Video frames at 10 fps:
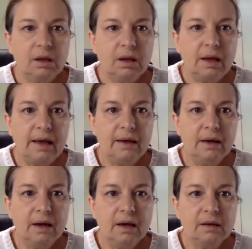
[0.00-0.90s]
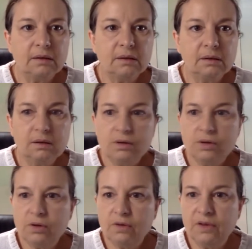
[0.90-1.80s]
and
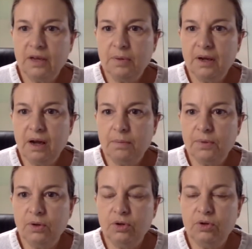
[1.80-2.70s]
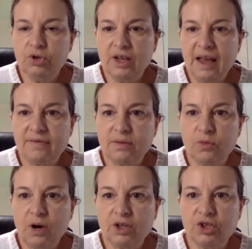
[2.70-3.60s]
sort of keeping up? You usually have some
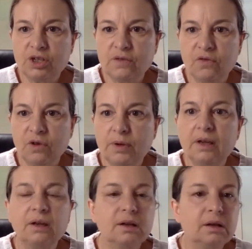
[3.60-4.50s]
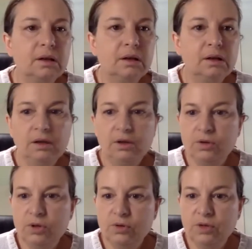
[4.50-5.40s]
questions for me.
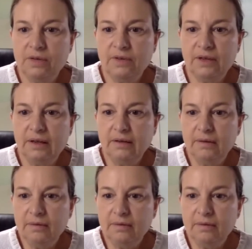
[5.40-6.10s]
You too, Tiffany.